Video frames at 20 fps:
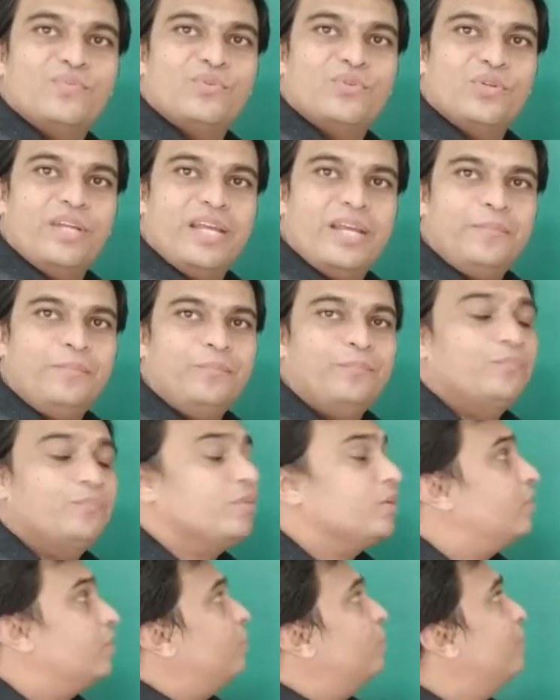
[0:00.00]

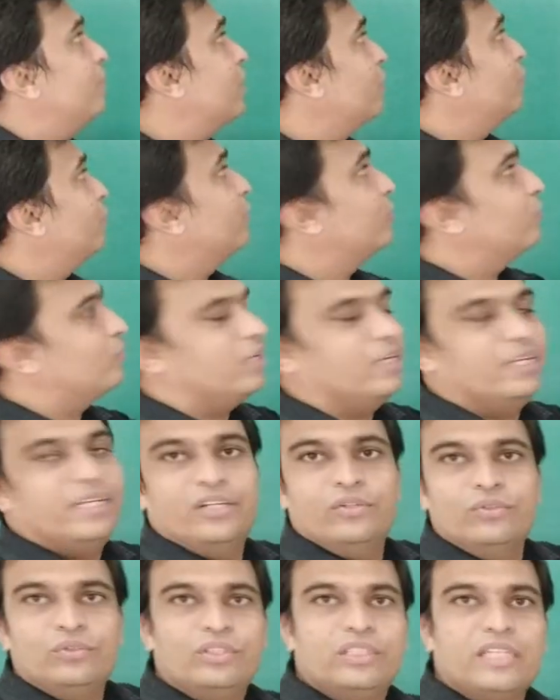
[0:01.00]
Today we are going to
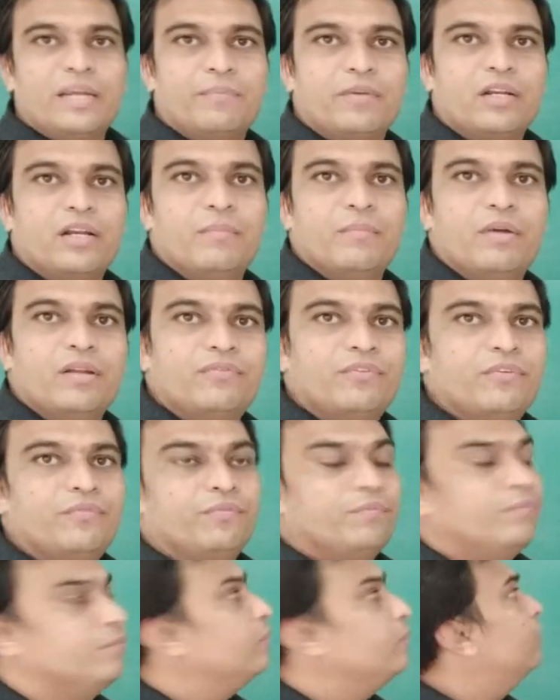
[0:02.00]
continue chapter number
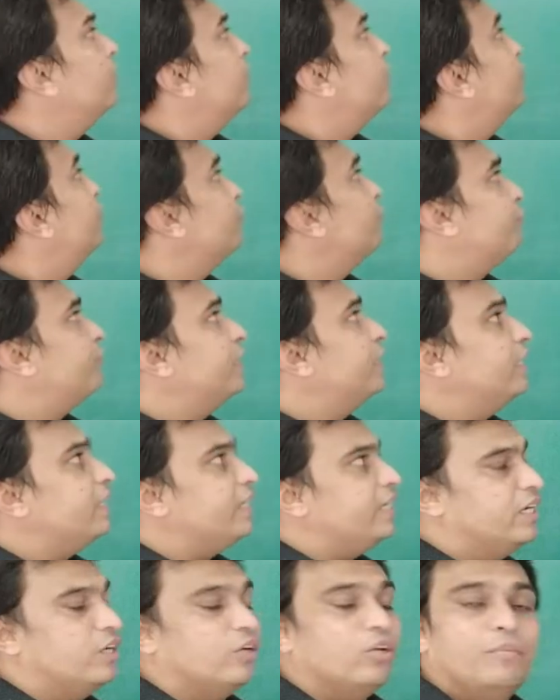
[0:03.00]

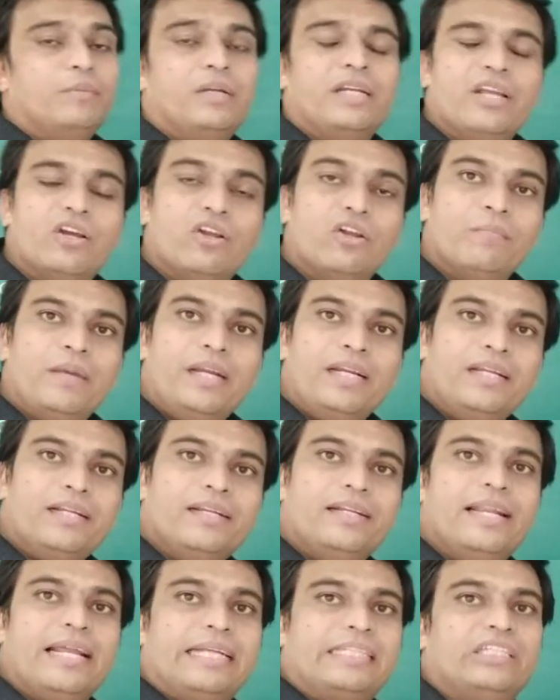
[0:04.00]
15, economic
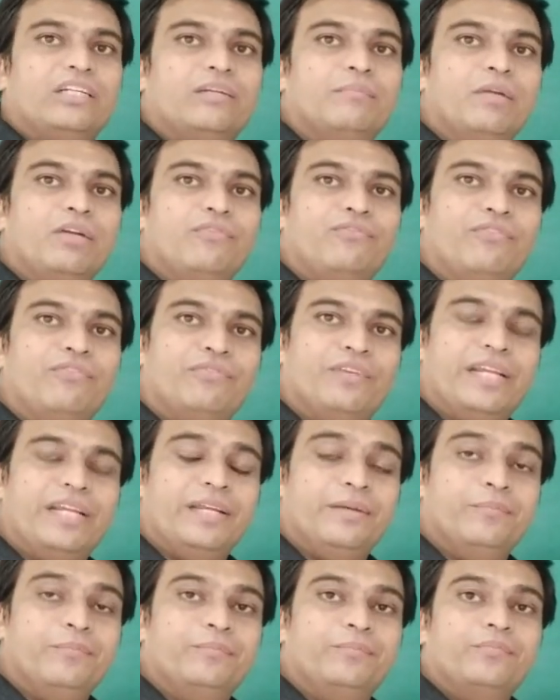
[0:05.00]
development, lecture number
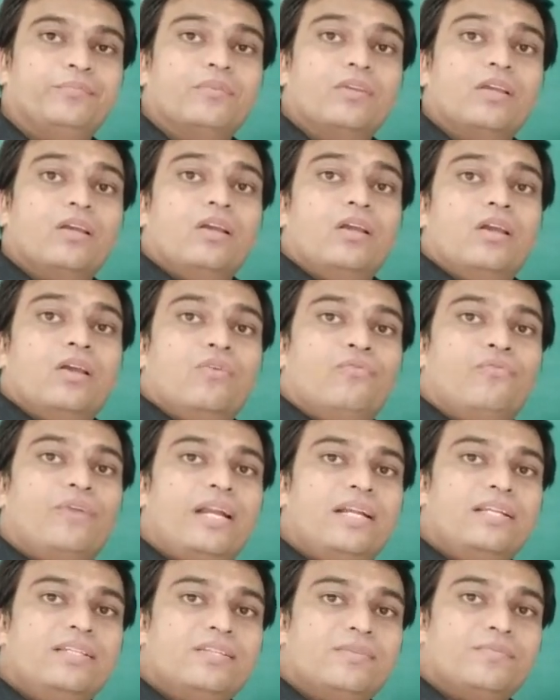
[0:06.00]
15.
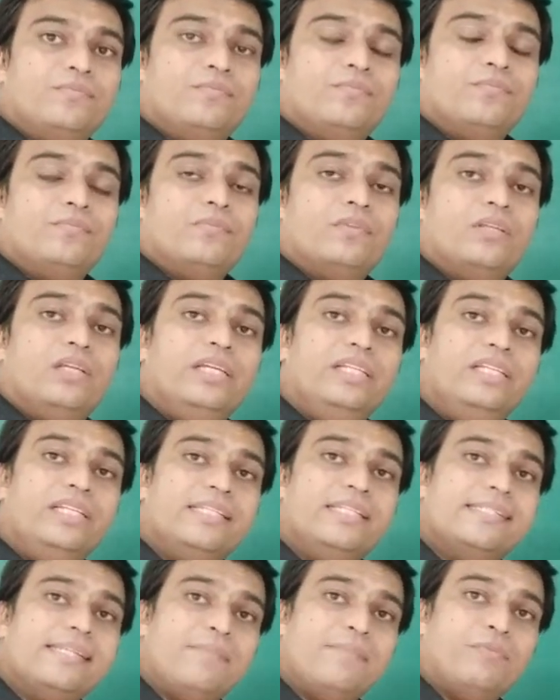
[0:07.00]
Friends, in
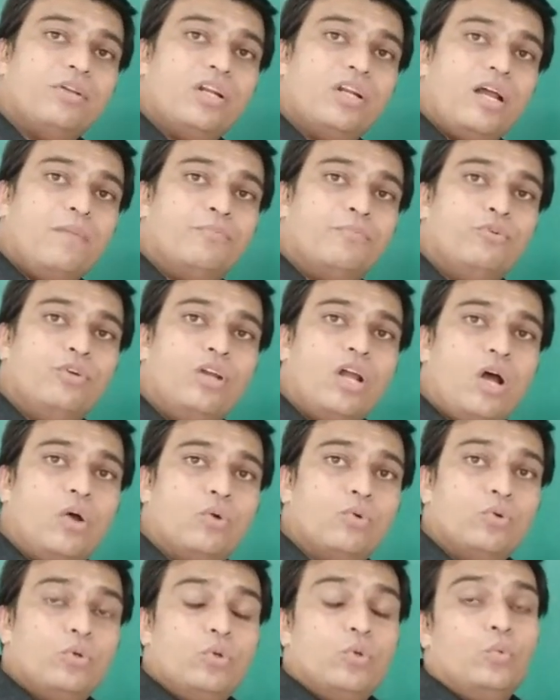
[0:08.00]
this chapter up to
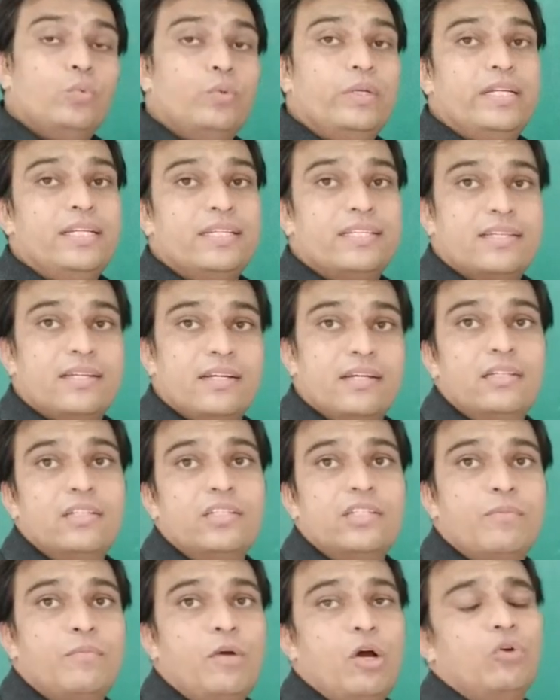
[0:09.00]
now we
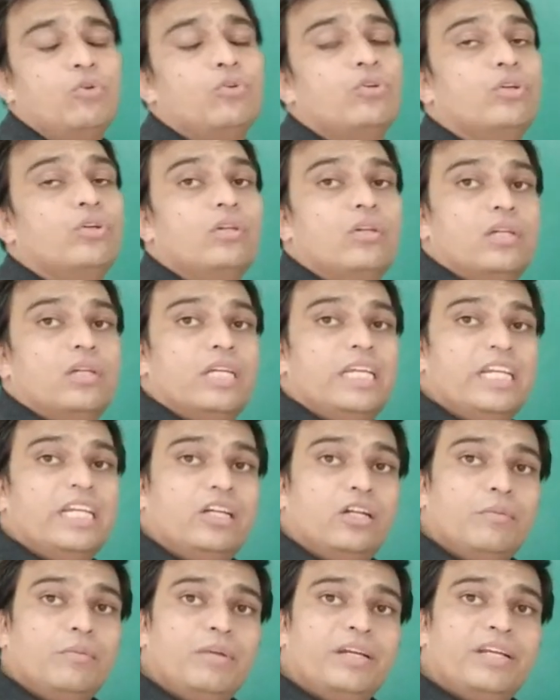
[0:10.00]
discussed about
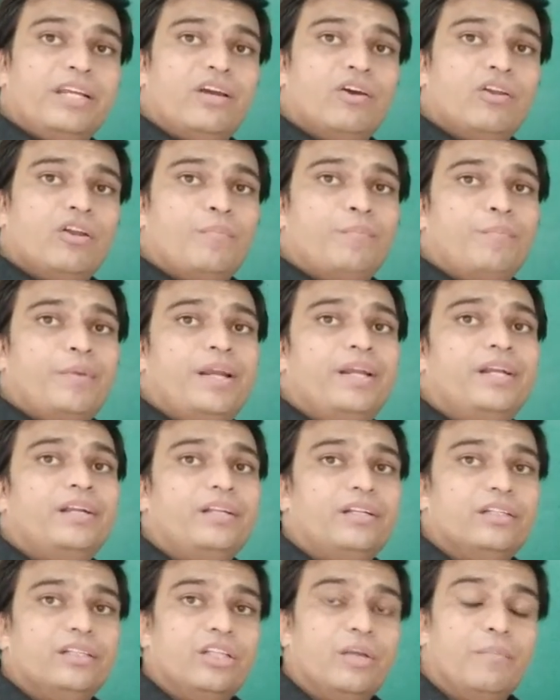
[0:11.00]
economic
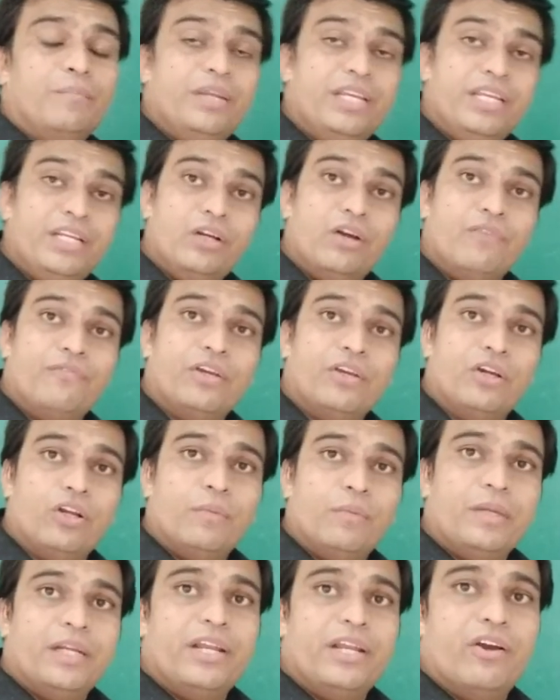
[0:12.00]
development, the meaning of
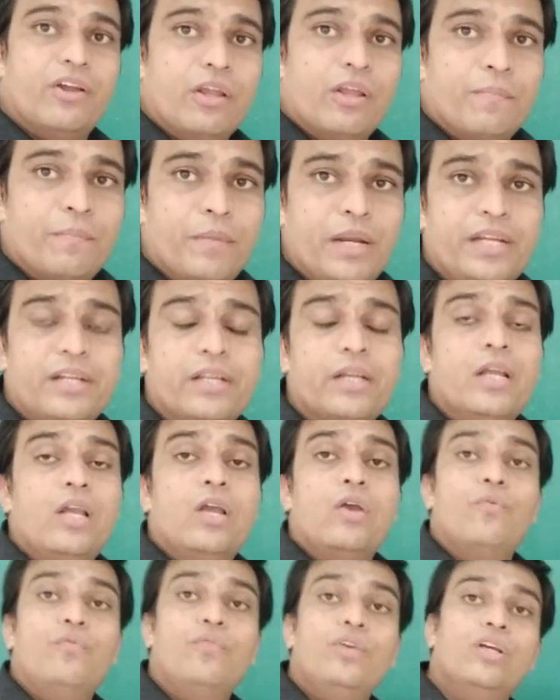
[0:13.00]
economic
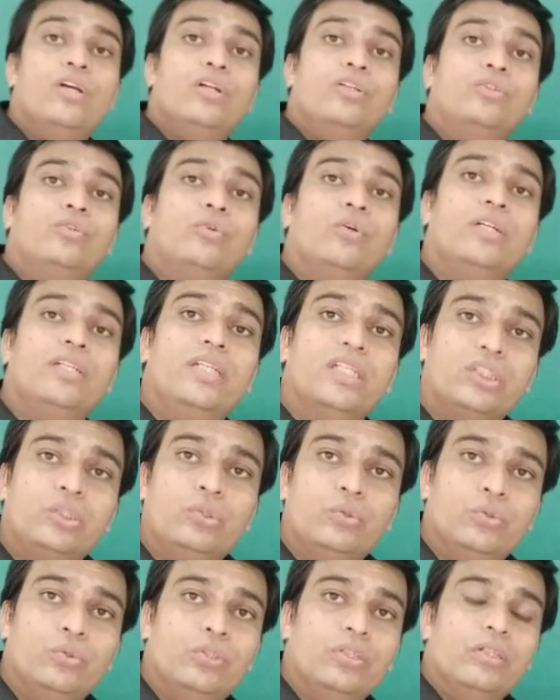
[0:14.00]
development. We also
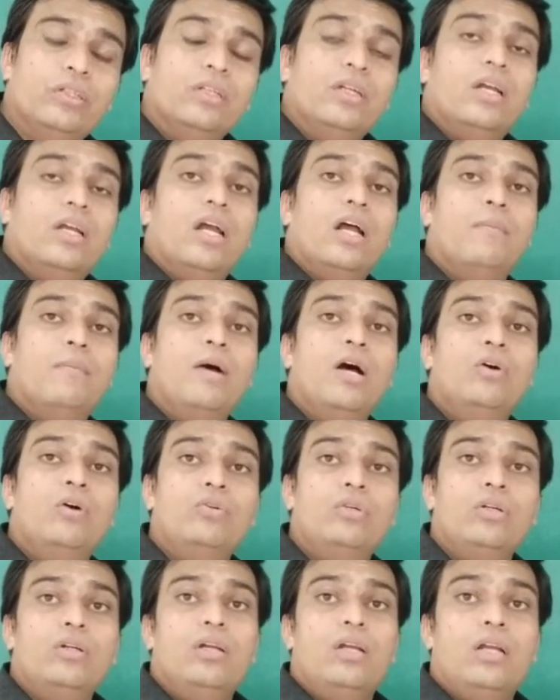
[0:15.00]
understood
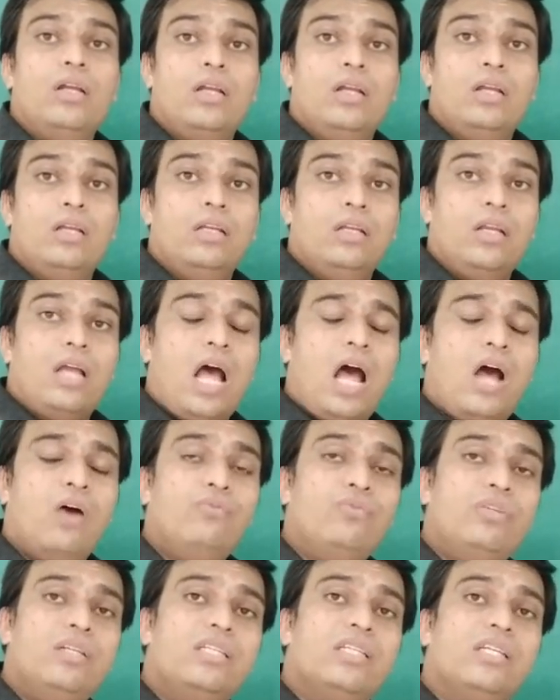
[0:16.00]
about
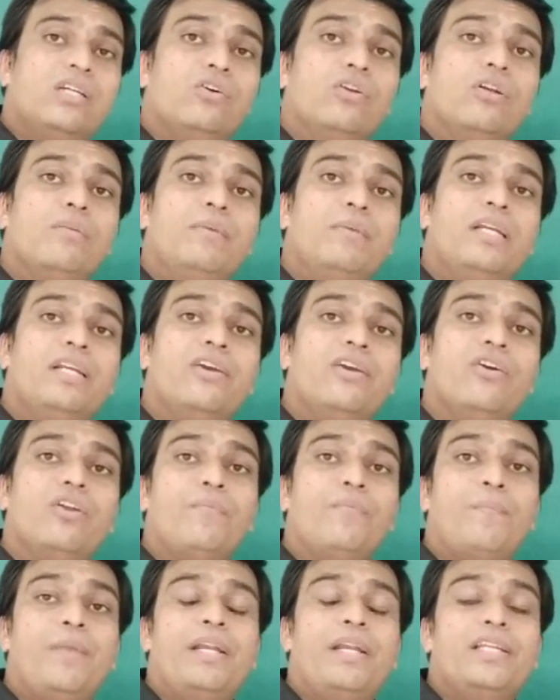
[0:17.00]
how this economic
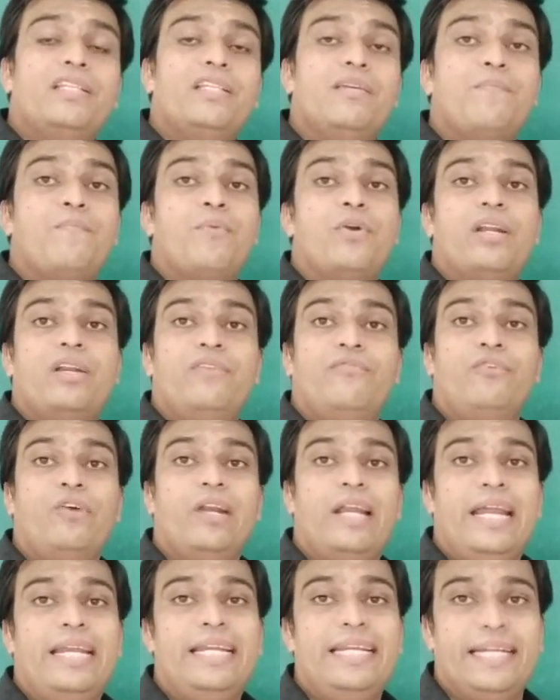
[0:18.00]
development is important
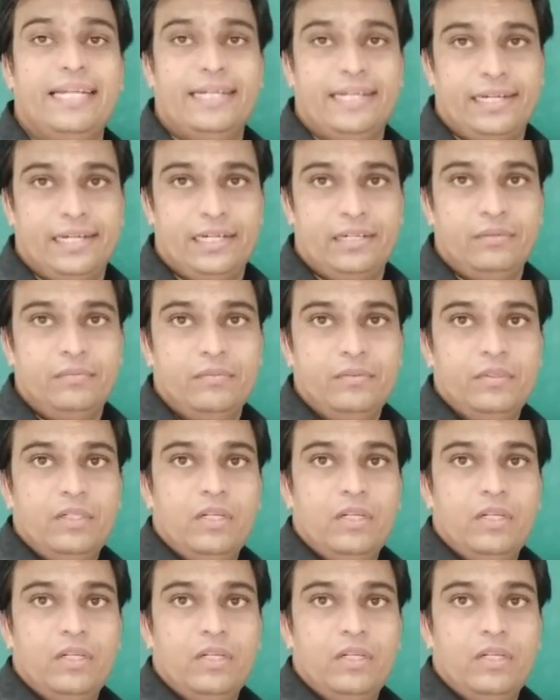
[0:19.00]
for any country.